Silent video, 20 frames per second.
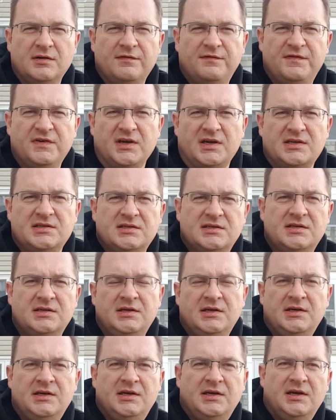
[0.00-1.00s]
fixed.
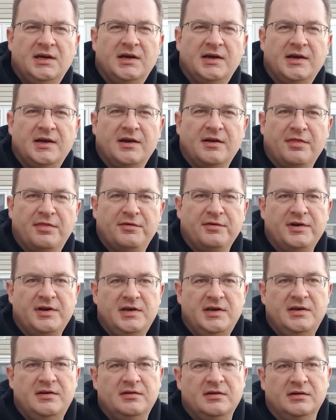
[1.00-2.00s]
I had a
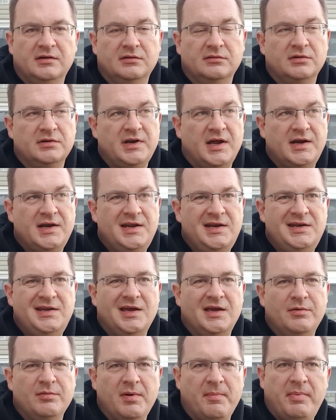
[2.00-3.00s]

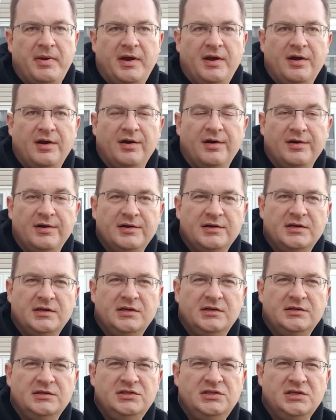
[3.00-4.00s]
90-day repair
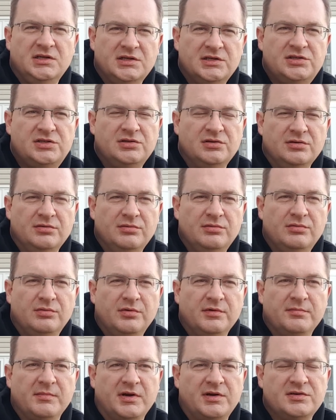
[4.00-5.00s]
issue
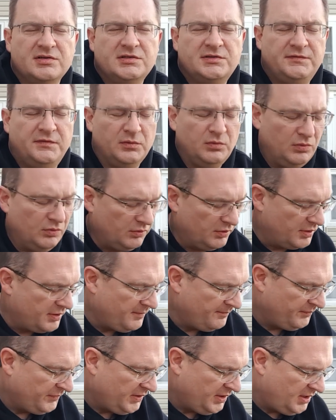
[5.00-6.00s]
with my Christopher Ward.
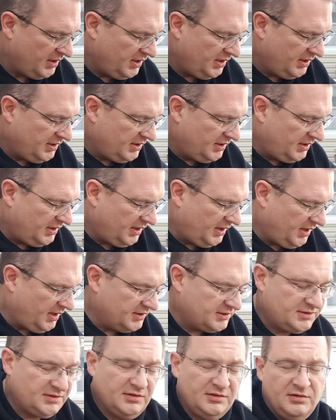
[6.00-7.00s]

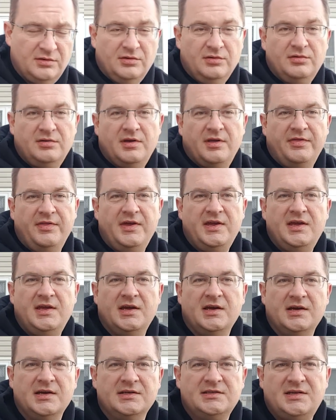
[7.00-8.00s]
And so they
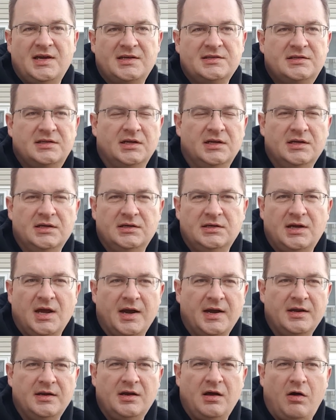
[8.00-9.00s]
tested it,
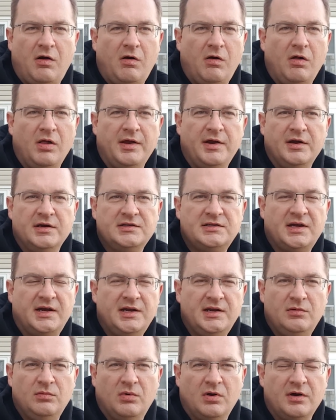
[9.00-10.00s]
got it all
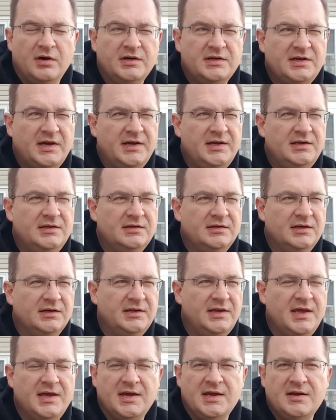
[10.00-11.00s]
airtight, watertight
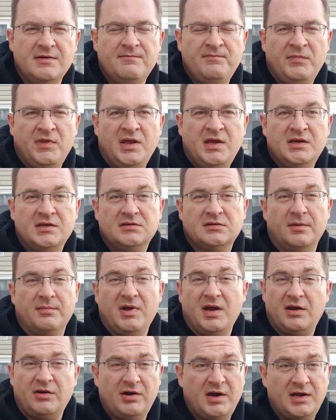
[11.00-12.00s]
again. So I'm
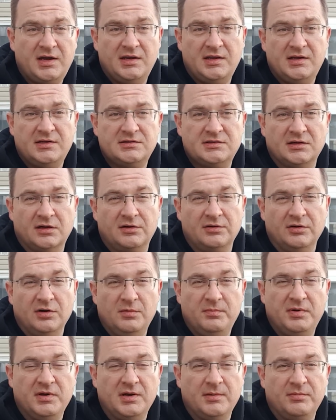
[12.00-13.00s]
not cracking that sucker
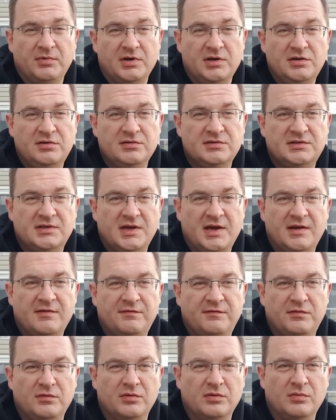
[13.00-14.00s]
open. I'm going to use
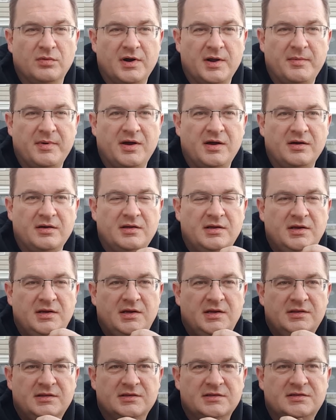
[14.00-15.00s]
that for when I'm out
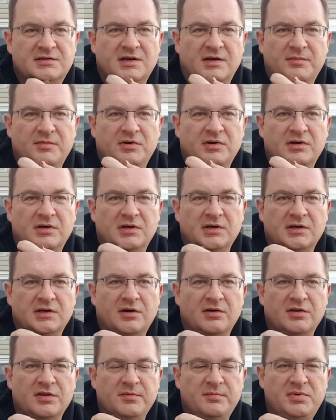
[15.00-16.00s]
this summer,
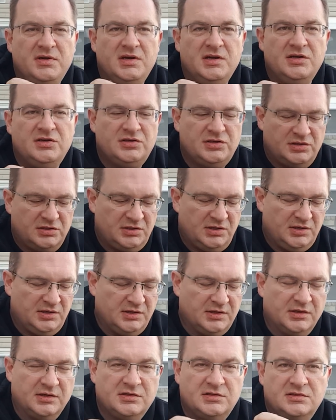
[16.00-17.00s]
go to the beach,
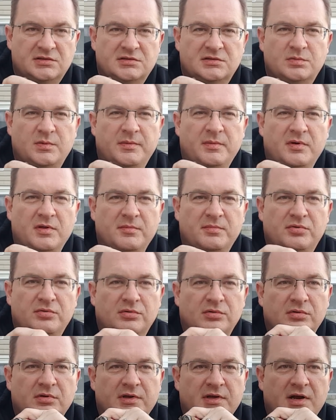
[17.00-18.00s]
swim in the
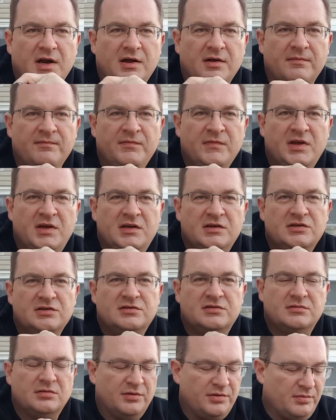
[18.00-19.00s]
pool, and I'll
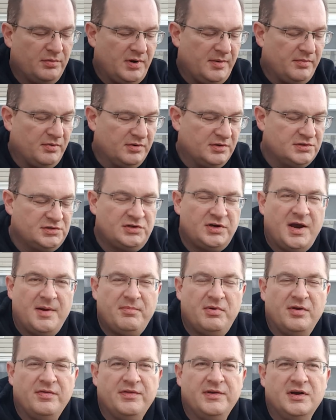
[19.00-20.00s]
just throw the rubber
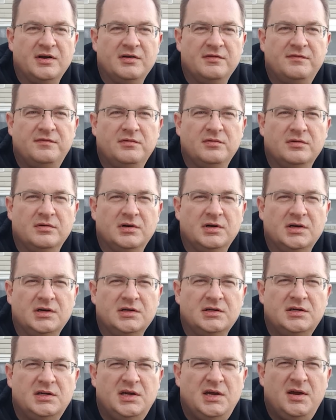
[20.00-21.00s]
strap on there for
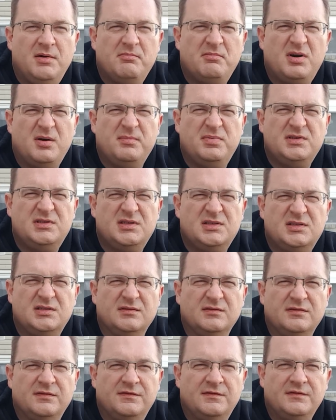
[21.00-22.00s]
purposes
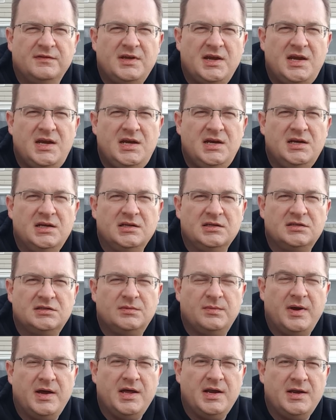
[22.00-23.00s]
of heat and
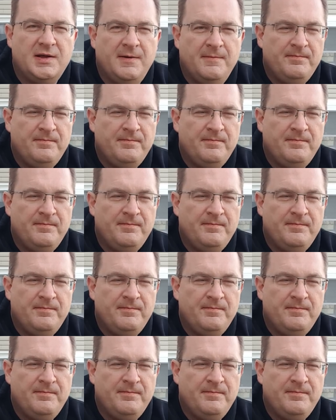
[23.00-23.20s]
sweat.